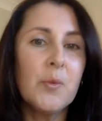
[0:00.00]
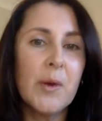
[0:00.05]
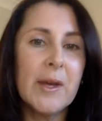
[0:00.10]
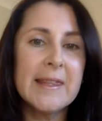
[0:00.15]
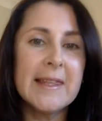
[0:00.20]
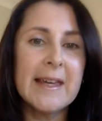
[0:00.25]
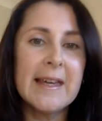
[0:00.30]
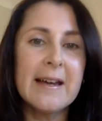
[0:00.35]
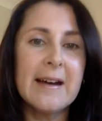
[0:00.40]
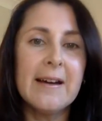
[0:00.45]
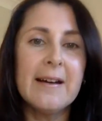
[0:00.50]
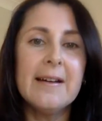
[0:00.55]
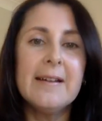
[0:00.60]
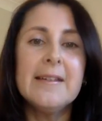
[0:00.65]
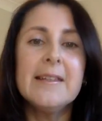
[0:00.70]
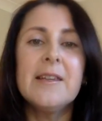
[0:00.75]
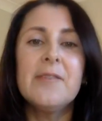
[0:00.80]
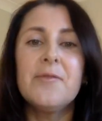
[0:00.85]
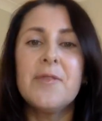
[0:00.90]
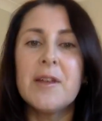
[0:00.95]
where they
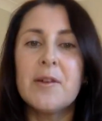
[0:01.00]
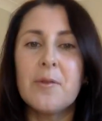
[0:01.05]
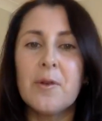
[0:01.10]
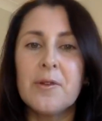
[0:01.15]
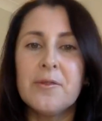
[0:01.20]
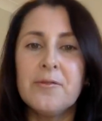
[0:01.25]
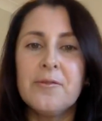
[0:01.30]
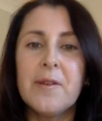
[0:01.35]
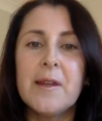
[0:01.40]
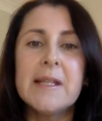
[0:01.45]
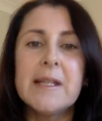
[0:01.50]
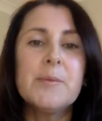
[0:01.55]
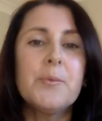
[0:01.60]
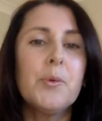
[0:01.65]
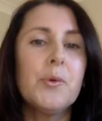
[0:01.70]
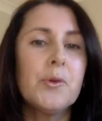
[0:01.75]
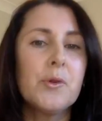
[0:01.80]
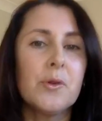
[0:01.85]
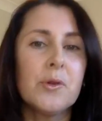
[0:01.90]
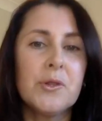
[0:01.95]
are, if they're on
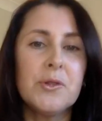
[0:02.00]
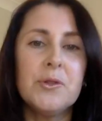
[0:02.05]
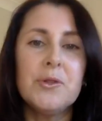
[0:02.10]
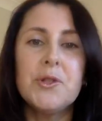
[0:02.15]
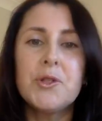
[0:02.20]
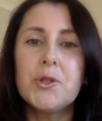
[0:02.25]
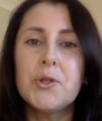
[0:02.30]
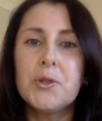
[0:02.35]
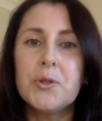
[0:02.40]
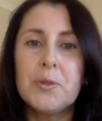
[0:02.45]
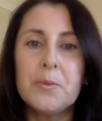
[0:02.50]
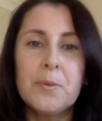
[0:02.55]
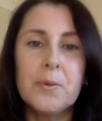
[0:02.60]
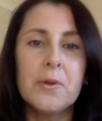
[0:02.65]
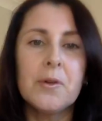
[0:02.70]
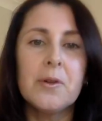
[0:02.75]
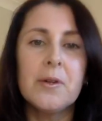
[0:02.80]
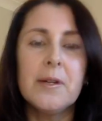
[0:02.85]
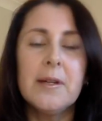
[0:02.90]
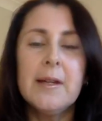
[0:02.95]
Facebook or YouTube
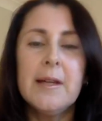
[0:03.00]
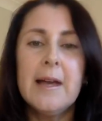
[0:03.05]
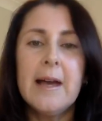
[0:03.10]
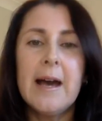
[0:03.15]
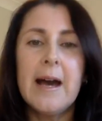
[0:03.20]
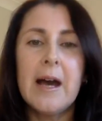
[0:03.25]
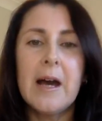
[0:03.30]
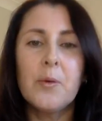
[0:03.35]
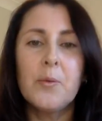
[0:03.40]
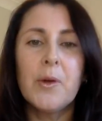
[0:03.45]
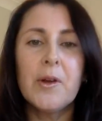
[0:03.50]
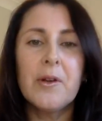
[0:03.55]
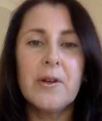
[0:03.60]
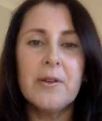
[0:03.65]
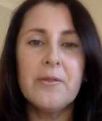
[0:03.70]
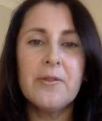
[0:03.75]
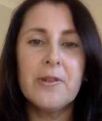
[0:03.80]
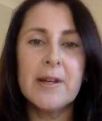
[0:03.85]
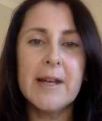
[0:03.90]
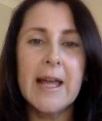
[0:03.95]
or
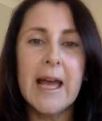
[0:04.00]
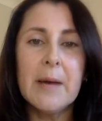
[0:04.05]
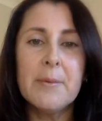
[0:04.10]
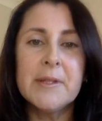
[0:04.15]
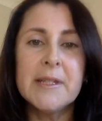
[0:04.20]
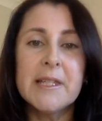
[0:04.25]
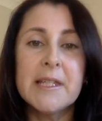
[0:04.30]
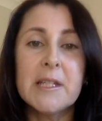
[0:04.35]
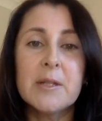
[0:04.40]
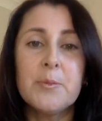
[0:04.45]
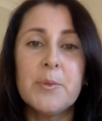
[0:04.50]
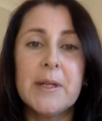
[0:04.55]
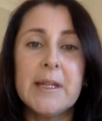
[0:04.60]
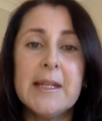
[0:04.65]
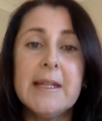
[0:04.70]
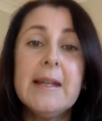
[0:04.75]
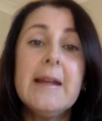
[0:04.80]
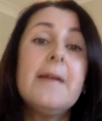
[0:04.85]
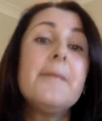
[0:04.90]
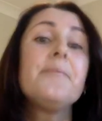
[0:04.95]
wherever it happens to
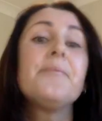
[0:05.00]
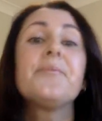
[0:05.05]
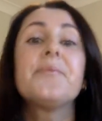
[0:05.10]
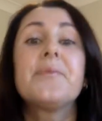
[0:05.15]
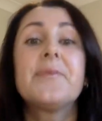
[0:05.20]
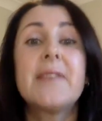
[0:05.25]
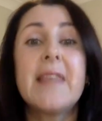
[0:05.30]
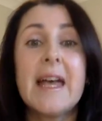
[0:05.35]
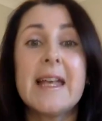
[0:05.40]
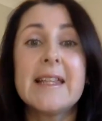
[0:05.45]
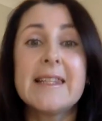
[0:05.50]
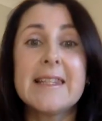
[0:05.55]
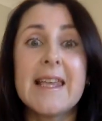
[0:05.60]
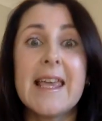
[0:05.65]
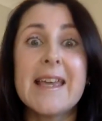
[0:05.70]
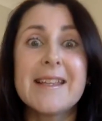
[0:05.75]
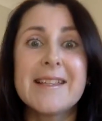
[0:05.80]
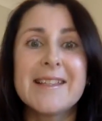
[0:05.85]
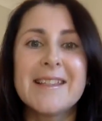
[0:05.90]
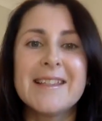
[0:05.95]
be. That's
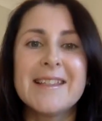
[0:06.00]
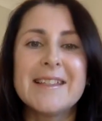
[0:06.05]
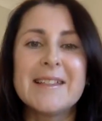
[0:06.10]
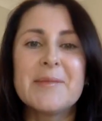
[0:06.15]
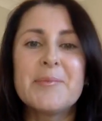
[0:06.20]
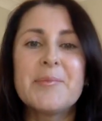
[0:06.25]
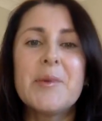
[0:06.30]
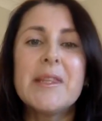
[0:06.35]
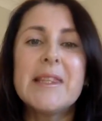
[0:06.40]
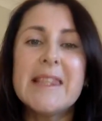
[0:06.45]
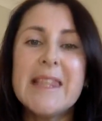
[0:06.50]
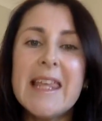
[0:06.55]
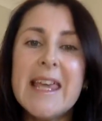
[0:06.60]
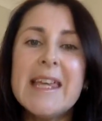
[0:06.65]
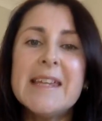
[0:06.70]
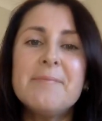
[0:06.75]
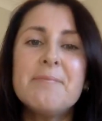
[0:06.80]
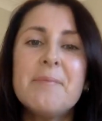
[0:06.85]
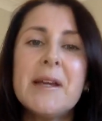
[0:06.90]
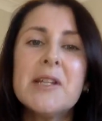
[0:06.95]
excellent. But
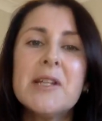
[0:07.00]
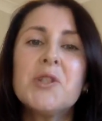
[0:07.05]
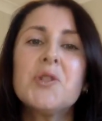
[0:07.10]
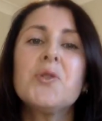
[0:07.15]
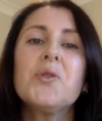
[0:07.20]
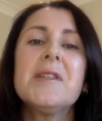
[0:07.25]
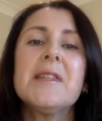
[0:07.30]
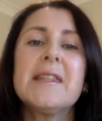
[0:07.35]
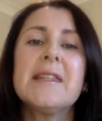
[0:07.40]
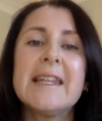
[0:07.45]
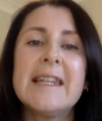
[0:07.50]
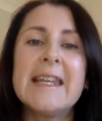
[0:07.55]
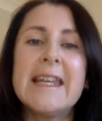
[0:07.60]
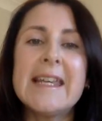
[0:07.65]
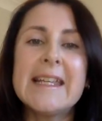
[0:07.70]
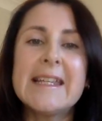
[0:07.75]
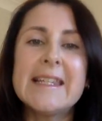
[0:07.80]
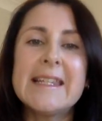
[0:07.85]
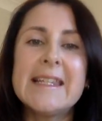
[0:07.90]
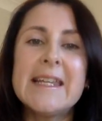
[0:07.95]
then make sure that the
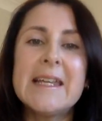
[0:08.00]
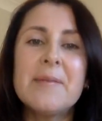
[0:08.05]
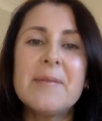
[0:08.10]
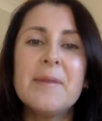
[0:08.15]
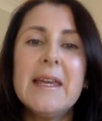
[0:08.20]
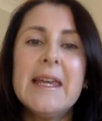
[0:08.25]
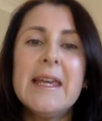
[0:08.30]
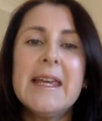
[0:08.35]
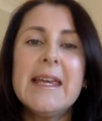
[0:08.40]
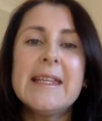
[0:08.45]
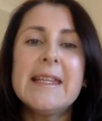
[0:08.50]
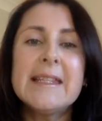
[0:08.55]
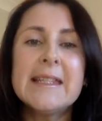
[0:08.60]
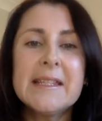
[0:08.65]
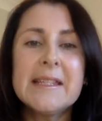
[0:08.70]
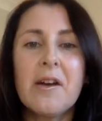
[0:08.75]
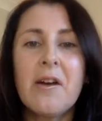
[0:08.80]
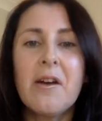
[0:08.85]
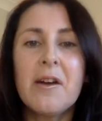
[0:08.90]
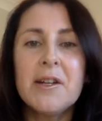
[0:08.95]
next step is
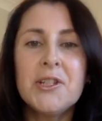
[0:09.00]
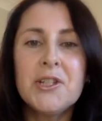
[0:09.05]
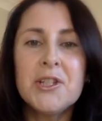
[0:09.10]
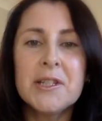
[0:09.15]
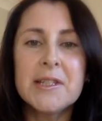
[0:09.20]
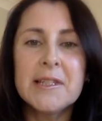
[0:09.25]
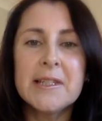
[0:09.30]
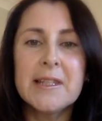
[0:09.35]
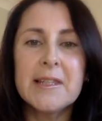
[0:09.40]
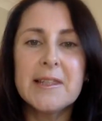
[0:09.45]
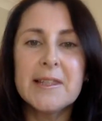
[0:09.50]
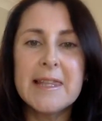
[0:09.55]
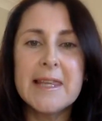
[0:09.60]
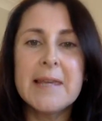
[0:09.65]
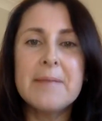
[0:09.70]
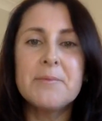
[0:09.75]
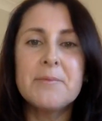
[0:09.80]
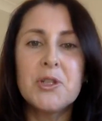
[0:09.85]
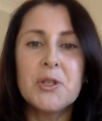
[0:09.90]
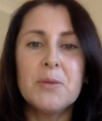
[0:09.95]
encouraging
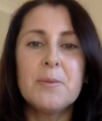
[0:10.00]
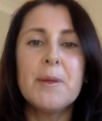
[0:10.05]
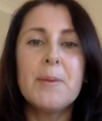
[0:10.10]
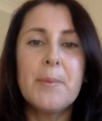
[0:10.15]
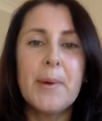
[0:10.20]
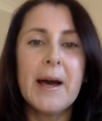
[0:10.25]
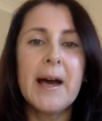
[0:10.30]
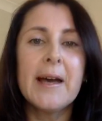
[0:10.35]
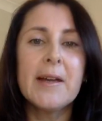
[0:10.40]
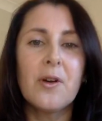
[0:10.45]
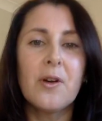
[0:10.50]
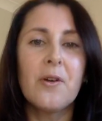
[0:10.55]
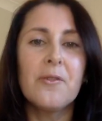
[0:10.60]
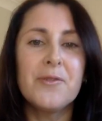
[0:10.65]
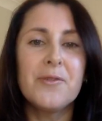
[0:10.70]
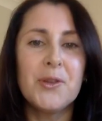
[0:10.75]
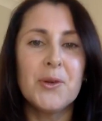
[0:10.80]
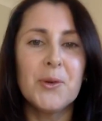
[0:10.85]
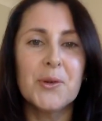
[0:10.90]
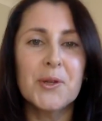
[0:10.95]
them to be part of
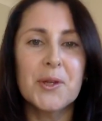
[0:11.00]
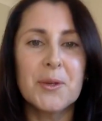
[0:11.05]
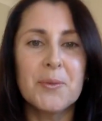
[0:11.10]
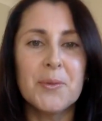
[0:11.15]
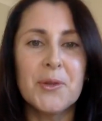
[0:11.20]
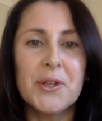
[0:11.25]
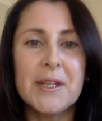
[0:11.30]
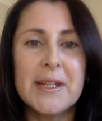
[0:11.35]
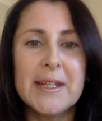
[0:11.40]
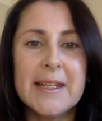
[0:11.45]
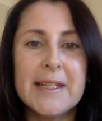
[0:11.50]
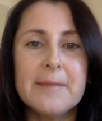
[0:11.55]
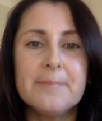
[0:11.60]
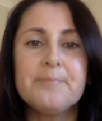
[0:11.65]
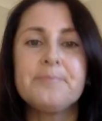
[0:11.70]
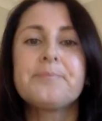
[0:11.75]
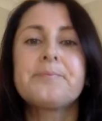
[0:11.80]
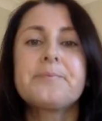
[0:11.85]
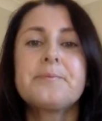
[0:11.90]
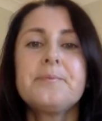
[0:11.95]
your community.
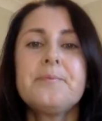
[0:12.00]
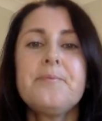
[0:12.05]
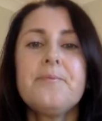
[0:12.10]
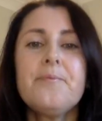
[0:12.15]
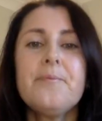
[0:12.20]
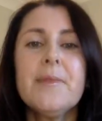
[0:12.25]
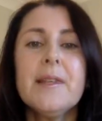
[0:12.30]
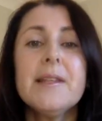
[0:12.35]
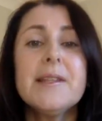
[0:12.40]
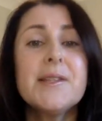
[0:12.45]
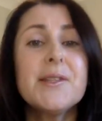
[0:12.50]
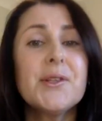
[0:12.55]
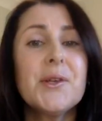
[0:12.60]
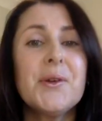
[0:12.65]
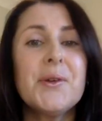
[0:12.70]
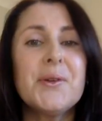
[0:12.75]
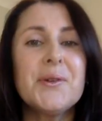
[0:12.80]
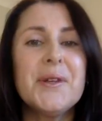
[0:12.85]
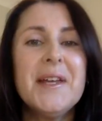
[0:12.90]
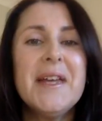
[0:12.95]

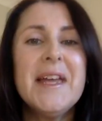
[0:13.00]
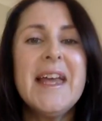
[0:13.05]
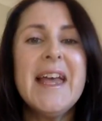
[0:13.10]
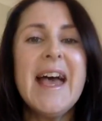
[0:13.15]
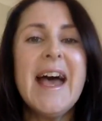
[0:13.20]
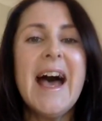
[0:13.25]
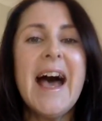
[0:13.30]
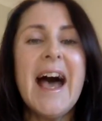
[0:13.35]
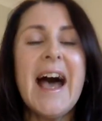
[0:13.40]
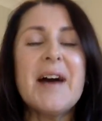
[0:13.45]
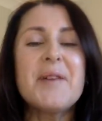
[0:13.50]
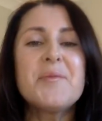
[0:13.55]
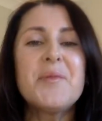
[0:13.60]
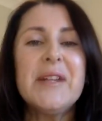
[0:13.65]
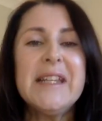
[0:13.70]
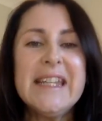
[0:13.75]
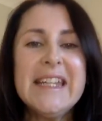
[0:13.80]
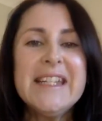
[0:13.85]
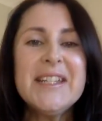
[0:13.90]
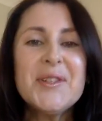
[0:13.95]
So
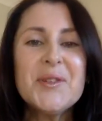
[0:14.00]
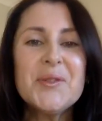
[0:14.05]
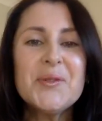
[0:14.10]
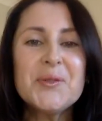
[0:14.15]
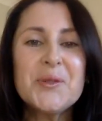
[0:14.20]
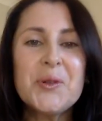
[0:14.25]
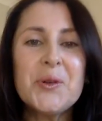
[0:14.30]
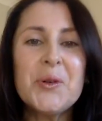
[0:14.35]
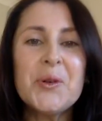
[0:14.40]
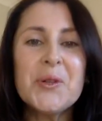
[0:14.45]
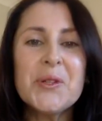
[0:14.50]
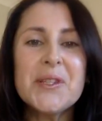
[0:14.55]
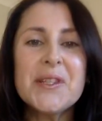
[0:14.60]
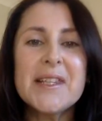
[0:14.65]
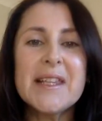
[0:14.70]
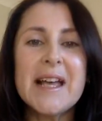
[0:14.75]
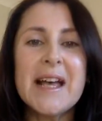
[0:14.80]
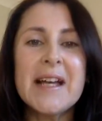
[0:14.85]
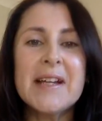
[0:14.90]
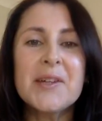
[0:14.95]
we need to, of
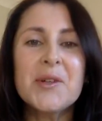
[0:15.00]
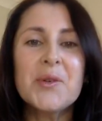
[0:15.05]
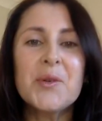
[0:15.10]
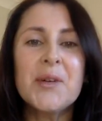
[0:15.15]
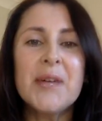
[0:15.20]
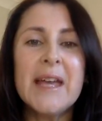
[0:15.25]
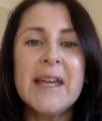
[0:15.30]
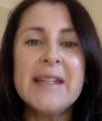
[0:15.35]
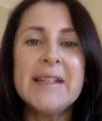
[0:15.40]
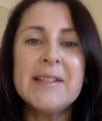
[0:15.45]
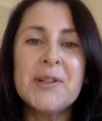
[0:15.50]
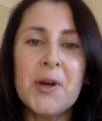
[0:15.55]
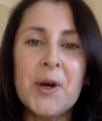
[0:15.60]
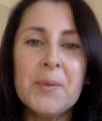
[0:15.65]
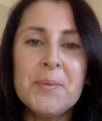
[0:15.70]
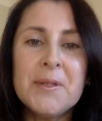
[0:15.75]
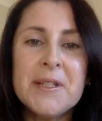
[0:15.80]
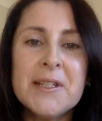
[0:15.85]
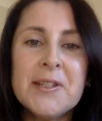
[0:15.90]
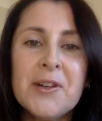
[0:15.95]
course, create an
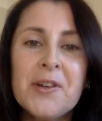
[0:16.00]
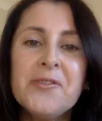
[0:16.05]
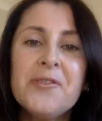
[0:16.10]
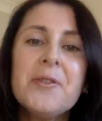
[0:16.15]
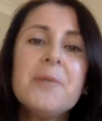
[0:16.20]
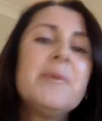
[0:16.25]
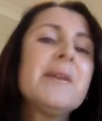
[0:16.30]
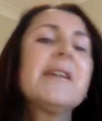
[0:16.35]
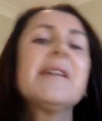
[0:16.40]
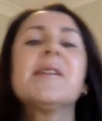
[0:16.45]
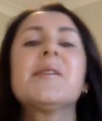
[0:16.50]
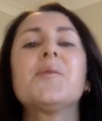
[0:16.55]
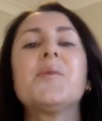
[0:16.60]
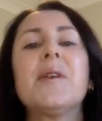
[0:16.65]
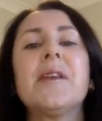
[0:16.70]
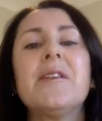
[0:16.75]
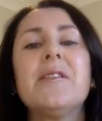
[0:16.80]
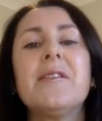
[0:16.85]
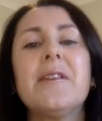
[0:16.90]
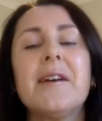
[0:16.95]
opt-in offer, because
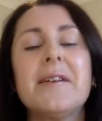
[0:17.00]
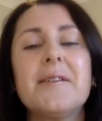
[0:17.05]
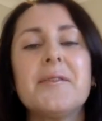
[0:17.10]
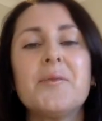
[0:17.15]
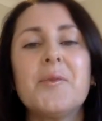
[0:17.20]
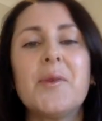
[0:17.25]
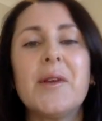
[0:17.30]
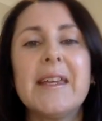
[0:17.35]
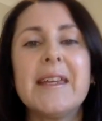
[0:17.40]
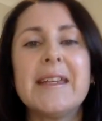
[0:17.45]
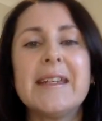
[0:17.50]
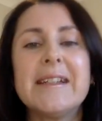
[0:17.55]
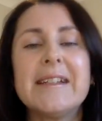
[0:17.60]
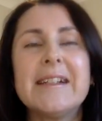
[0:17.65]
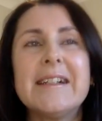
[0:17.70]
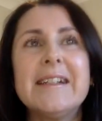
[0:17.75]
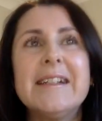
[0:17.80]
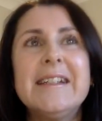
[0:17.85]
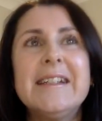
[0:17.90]
we're